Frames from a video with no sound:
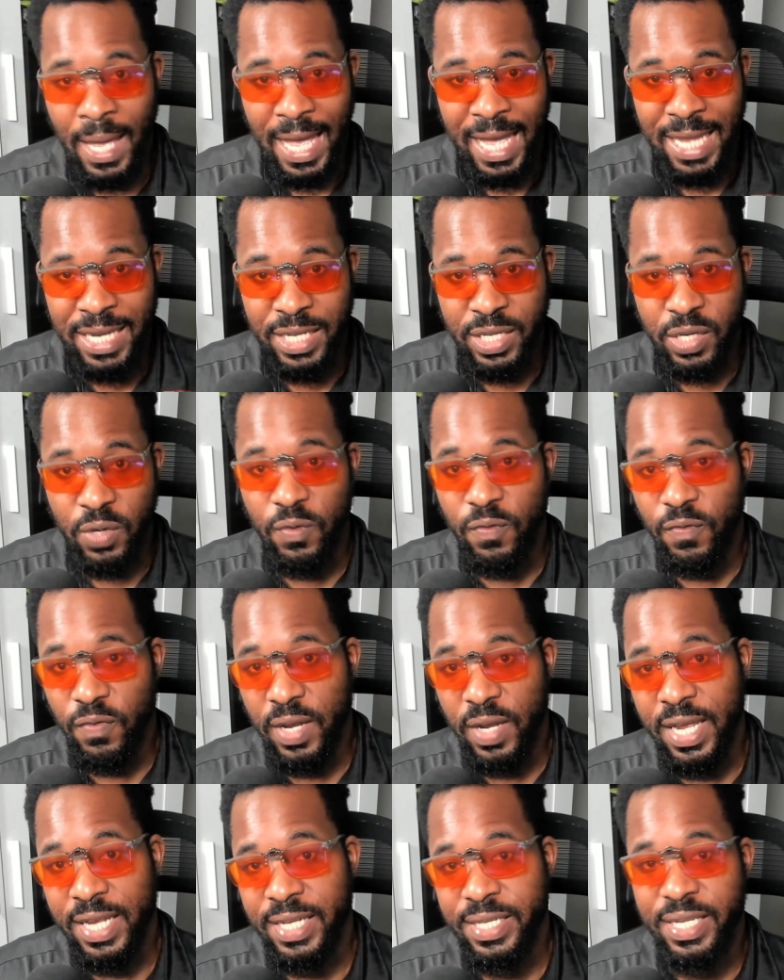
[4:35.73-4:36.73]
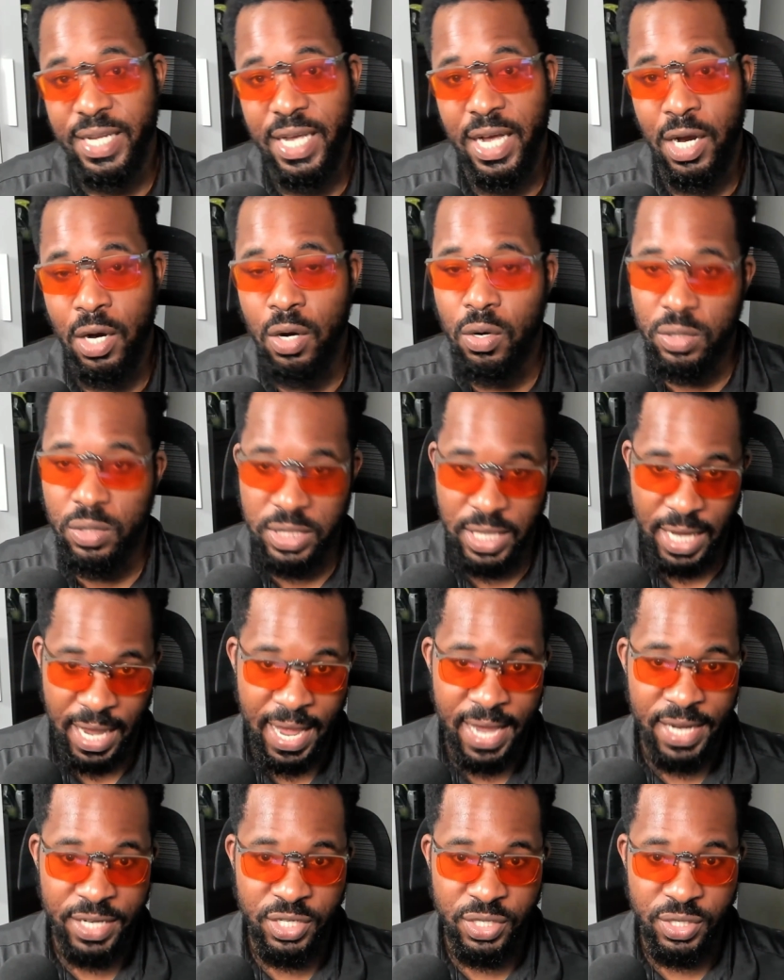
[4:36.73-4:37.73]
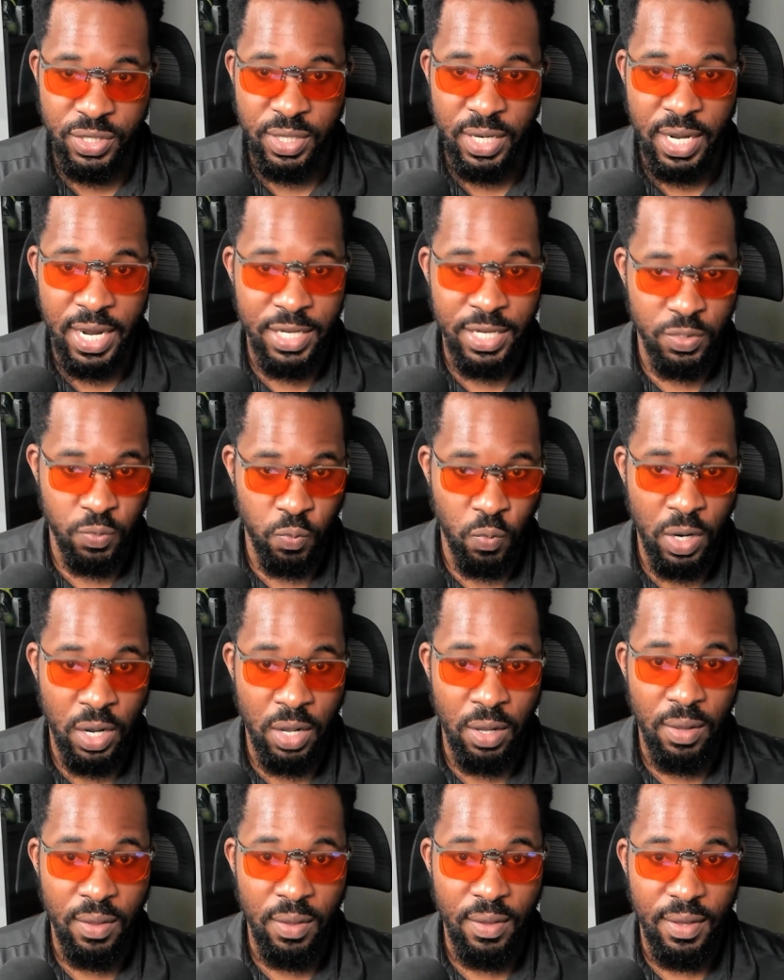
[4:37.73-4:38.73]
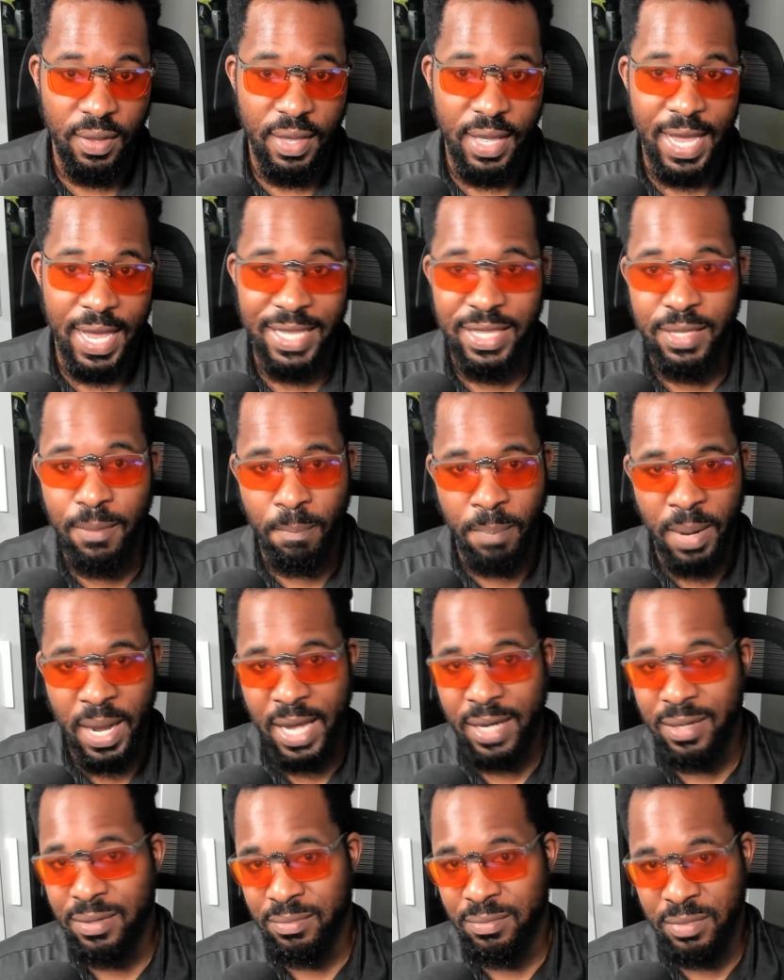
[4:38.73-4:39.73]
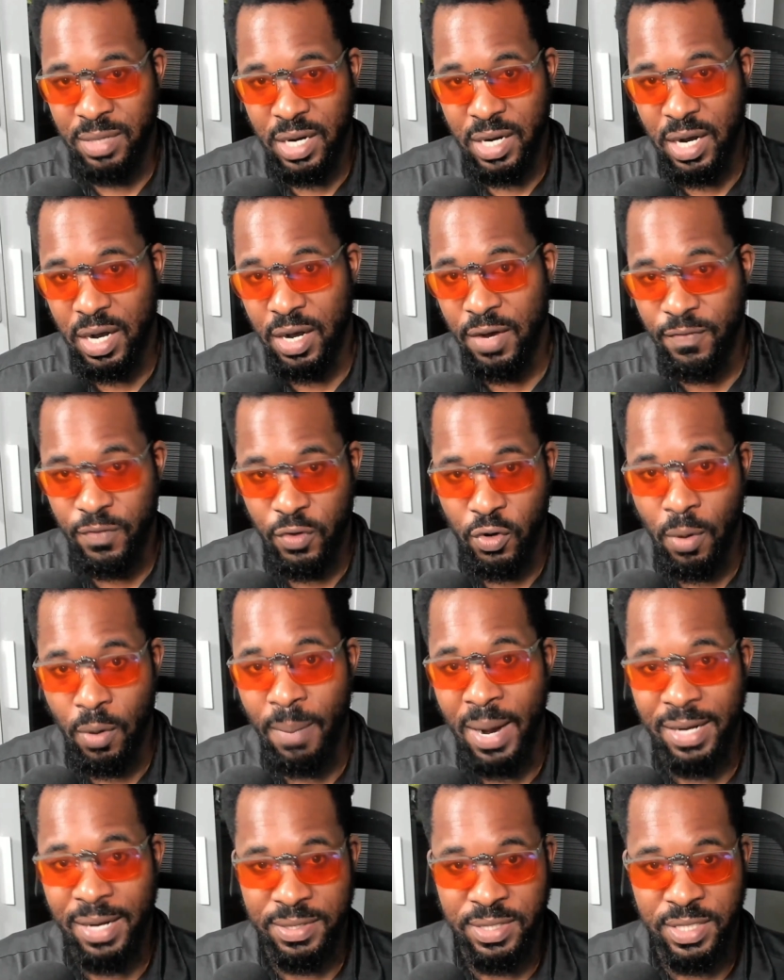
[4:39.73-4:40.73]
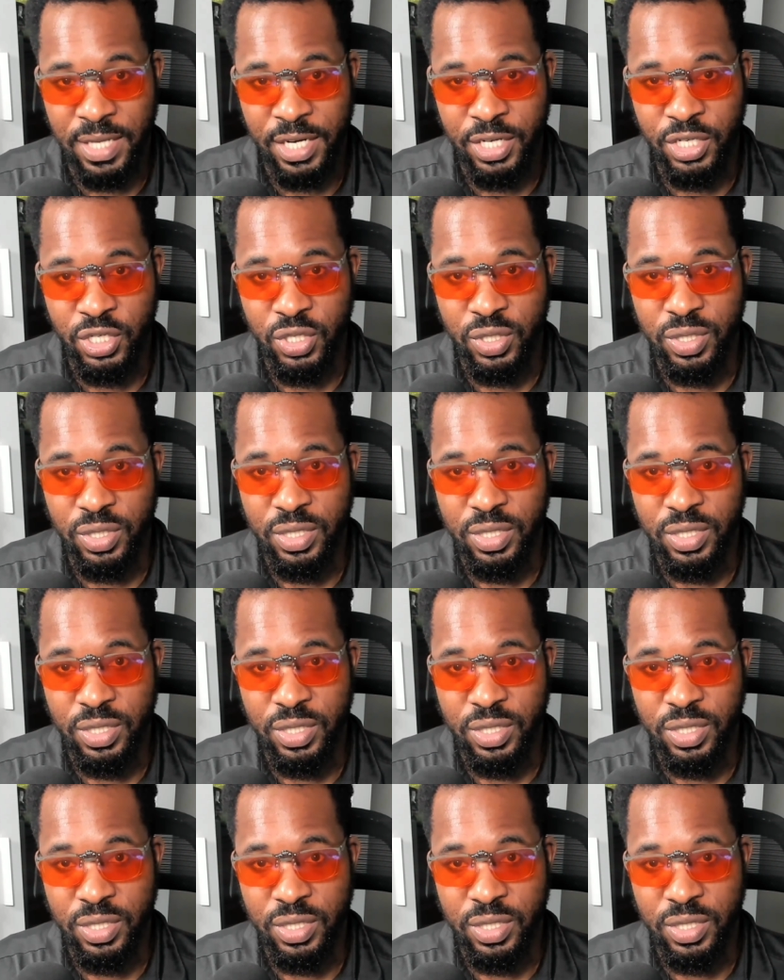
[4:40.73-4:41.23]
And don't forget a call to action as well at the bottom of your about section.